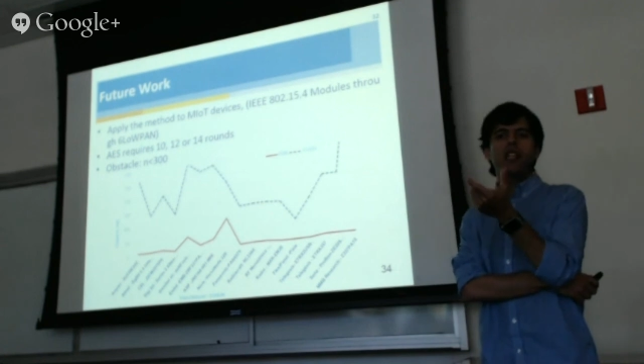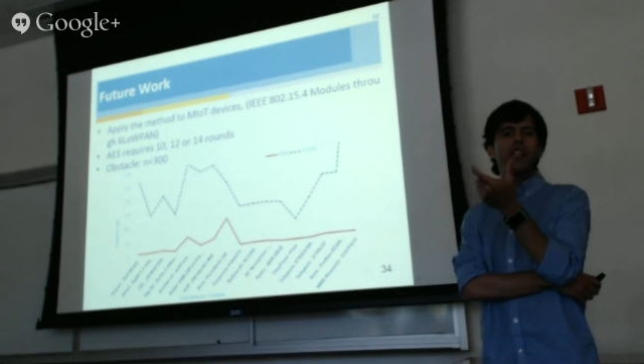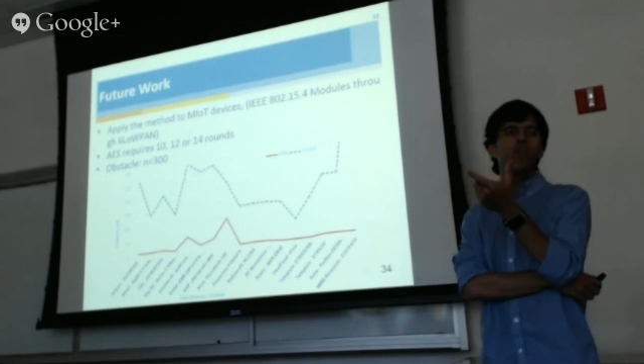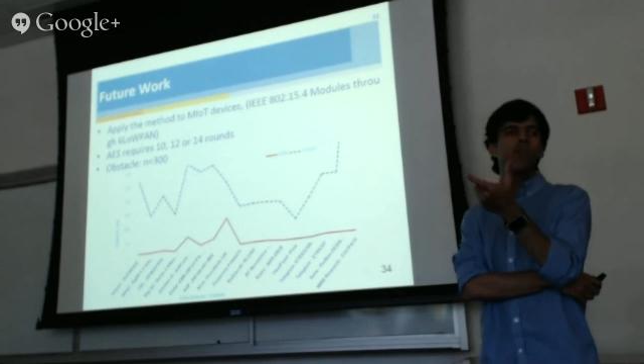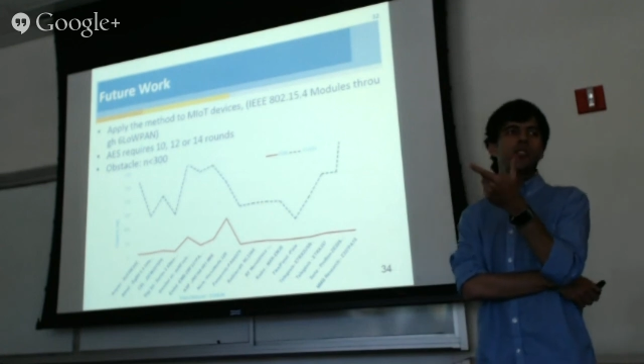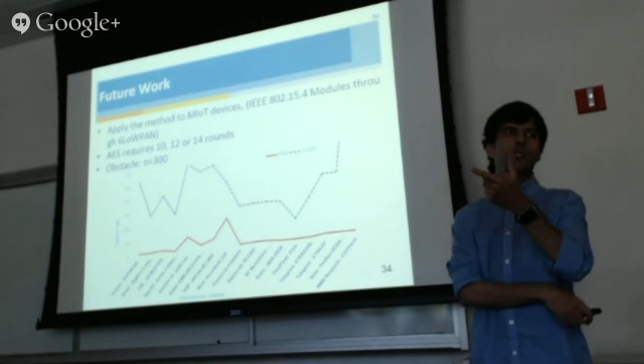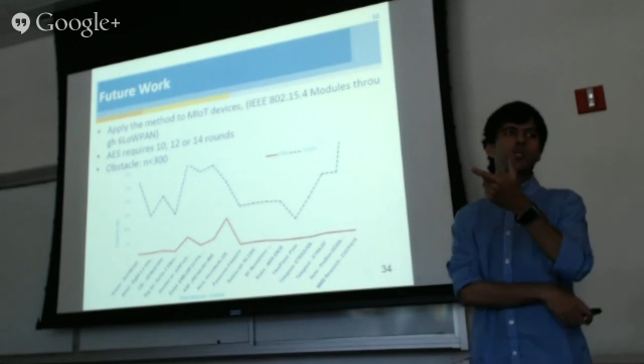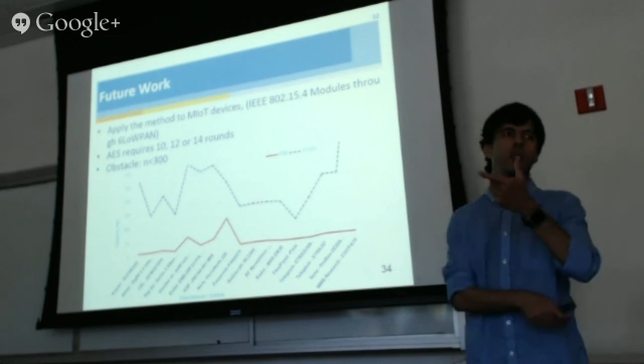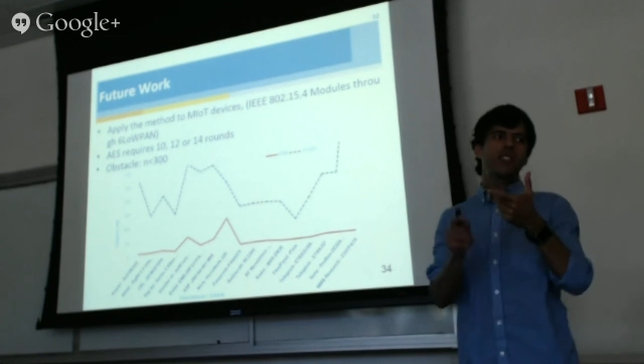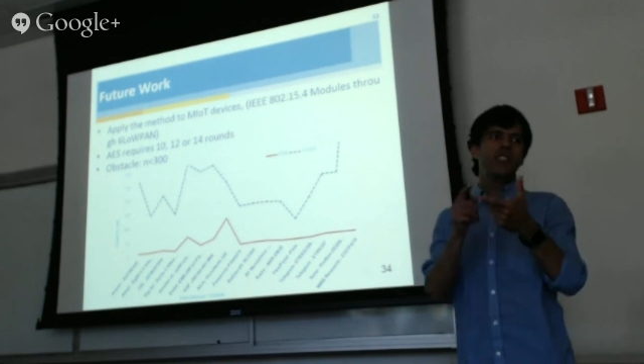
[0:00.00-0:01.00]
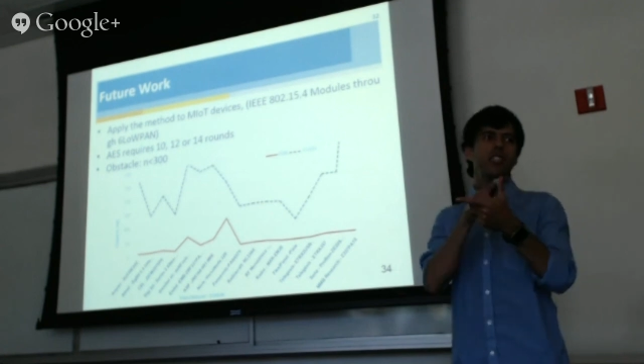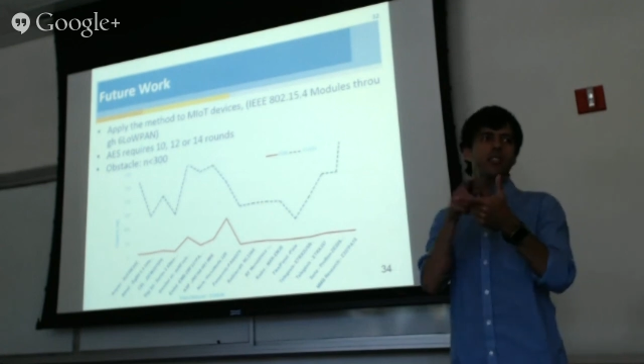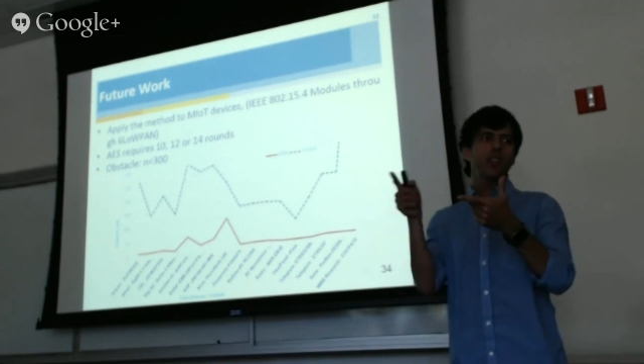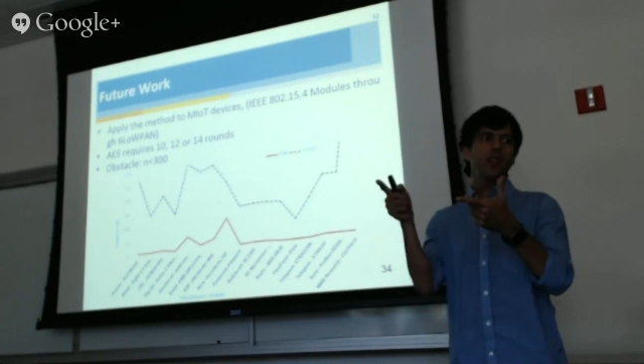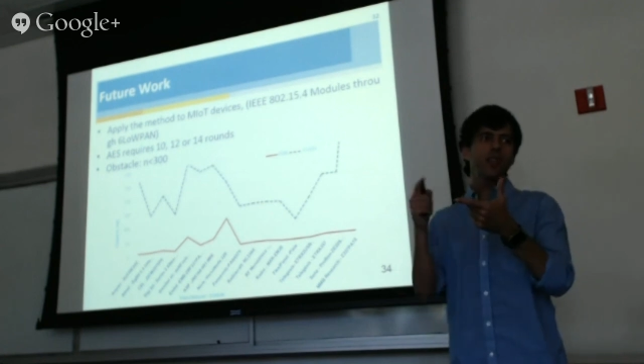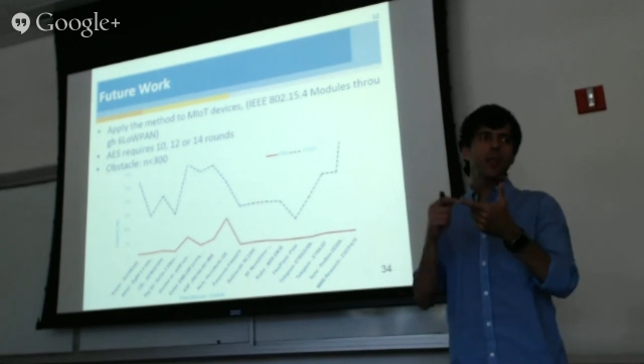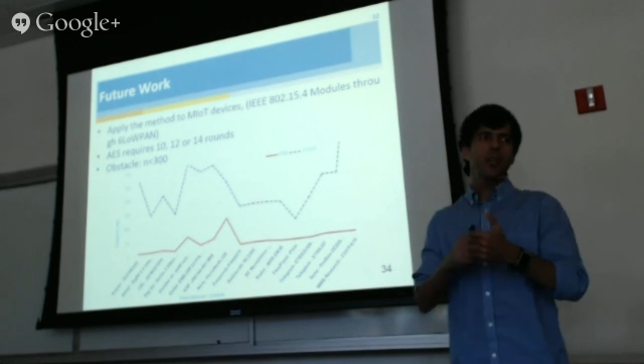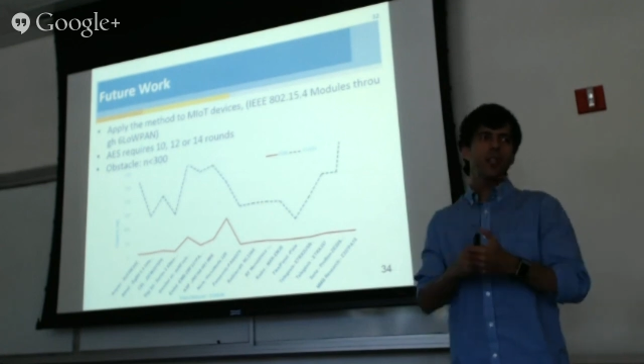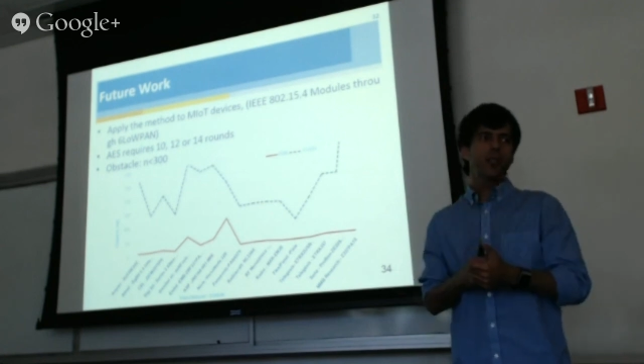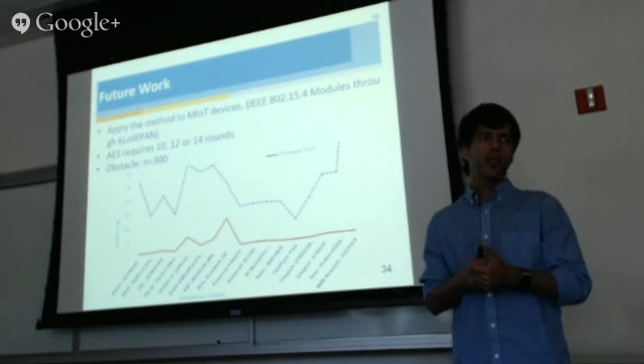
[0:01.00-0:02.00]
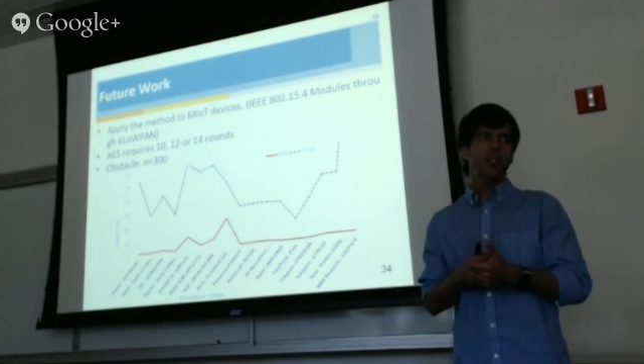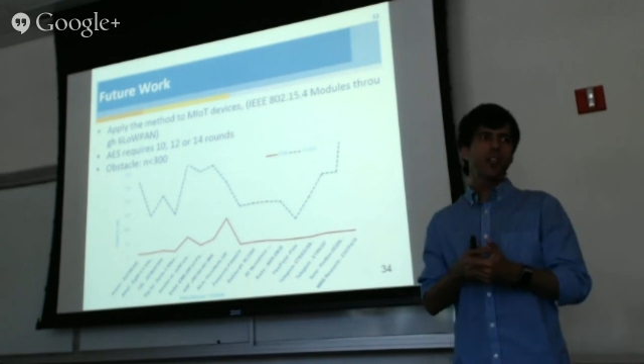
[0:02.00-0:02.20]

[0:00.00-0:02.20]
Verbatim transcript: MCU series of the bytes,